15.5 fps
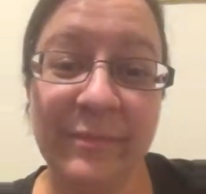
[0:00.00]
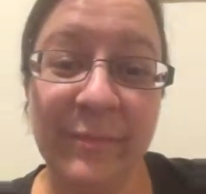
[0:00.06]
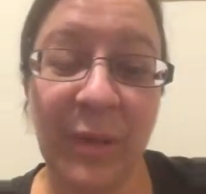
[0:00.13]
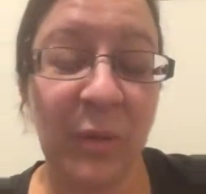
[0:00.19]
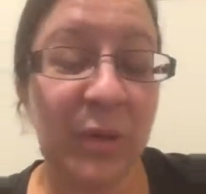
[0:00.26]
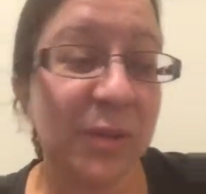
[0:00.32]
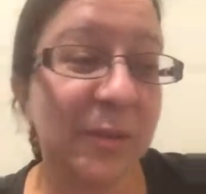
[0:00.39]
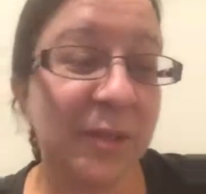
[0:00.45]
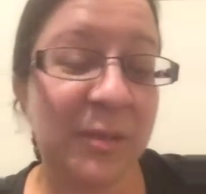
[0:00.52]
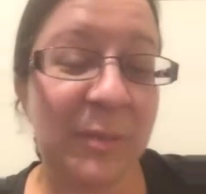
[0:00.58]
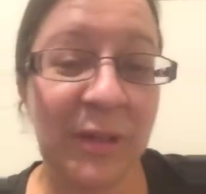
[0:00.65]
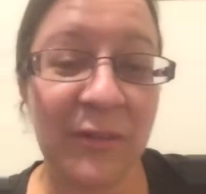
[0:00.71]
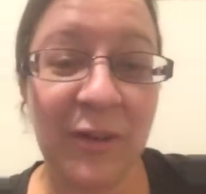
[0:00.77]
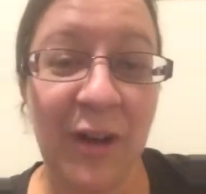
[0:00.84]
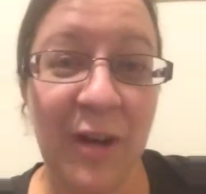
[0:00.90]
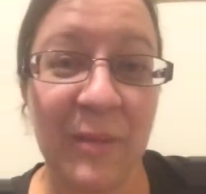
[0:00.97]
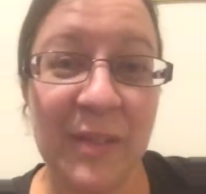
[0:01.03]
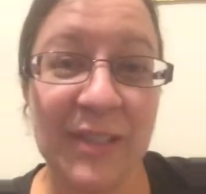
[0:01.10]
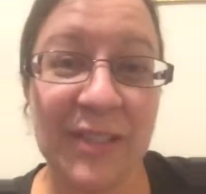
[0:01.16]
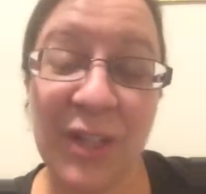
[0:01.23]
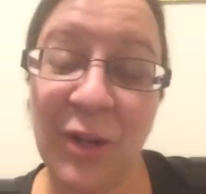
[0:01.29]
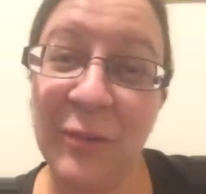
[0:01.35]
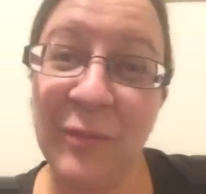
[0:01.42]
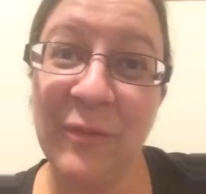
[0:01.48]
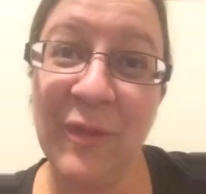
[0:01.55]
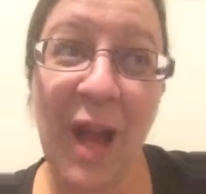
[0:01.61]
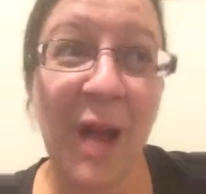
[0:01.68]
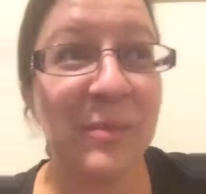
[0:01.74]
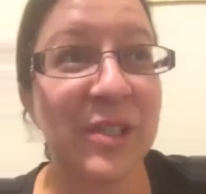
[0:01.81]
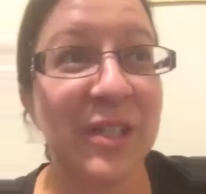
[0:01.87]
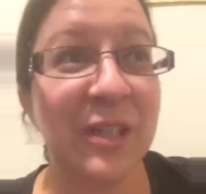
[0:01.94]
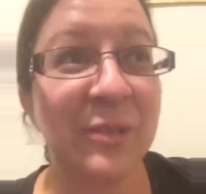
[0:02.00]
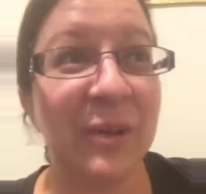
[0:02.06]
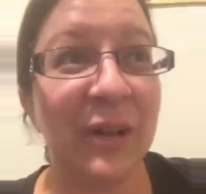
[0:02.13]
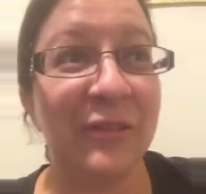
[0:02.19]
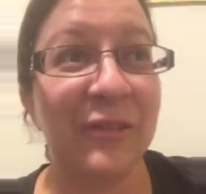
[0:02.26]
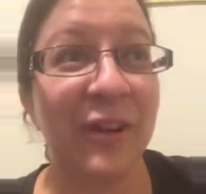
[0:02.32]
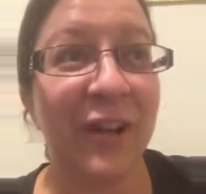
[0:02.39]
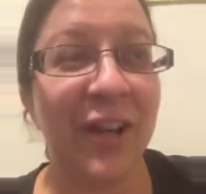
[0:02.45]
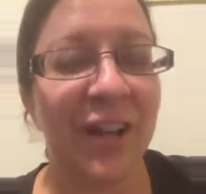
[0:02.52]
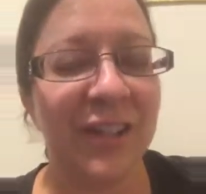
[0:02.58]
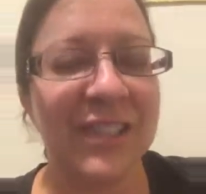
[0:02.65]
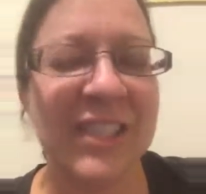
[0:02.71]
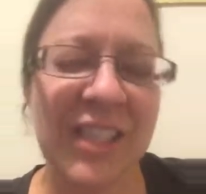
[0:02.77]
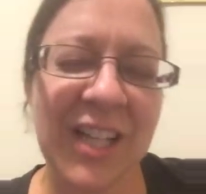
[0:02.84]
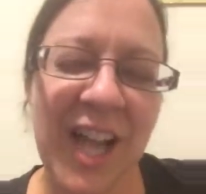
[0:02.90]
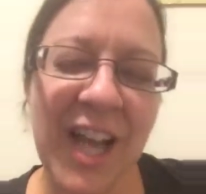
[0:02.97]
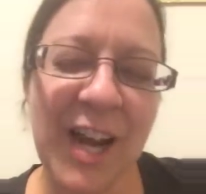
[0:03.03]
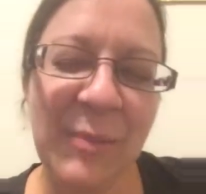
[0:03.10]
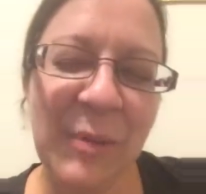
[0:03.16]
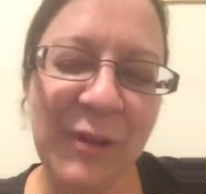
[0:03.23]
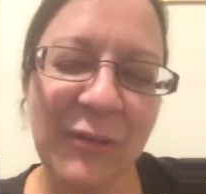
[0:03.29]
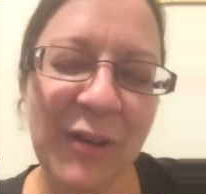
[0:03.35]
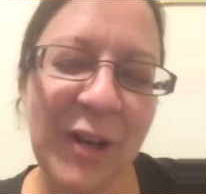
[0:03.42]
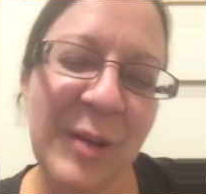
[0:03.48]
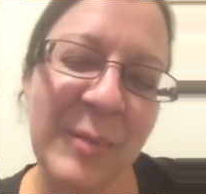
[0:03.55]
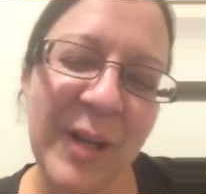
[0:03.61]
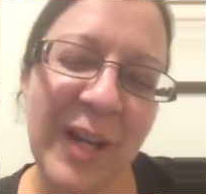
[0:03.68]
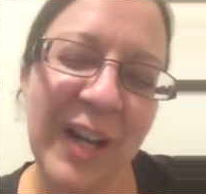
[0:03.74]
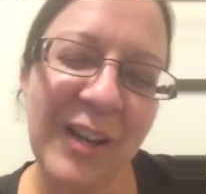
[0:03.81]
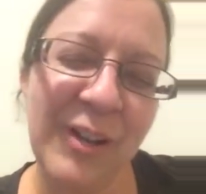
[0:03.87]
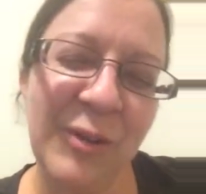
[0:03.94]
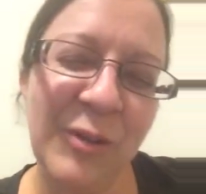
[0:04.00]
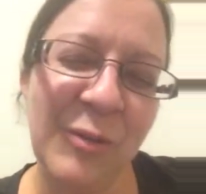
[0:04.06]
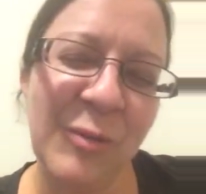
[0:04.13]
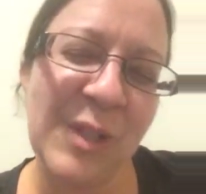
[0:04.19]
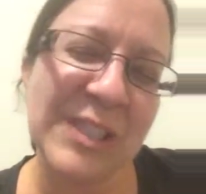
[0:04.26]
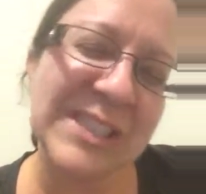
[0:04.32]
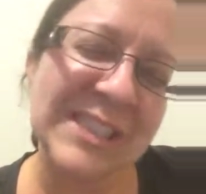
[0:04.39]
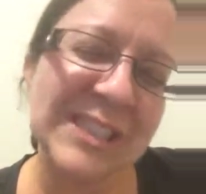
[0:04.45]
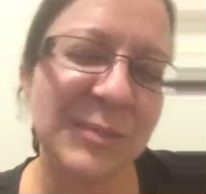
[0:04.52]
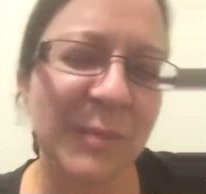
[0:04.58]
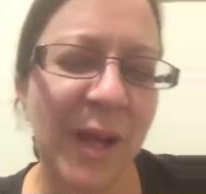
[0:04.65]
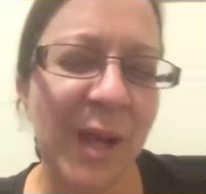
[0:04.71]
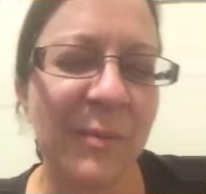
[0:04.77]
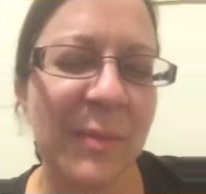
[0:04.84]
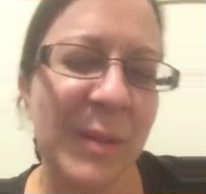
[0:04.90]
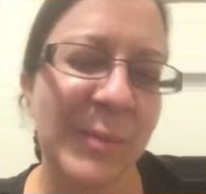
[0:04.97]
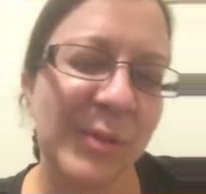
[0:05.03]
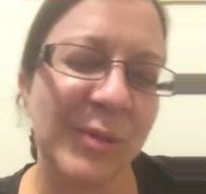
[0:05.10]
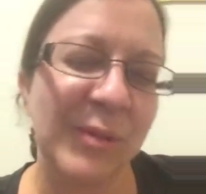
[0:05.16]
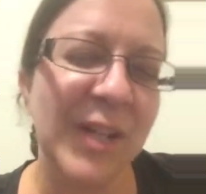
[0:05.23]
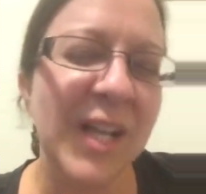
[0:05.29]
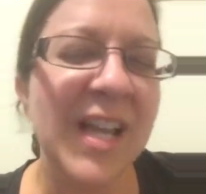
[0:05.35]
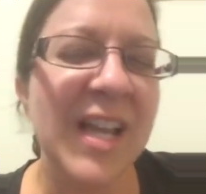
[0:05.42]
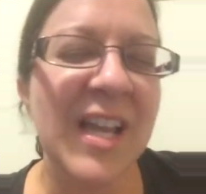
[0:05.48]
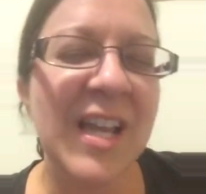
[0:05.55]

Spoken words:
But we're supposed to pray for enemies. So I'm just going to pray for all y'all. Dear God, I pray for anybody who wants to spy on people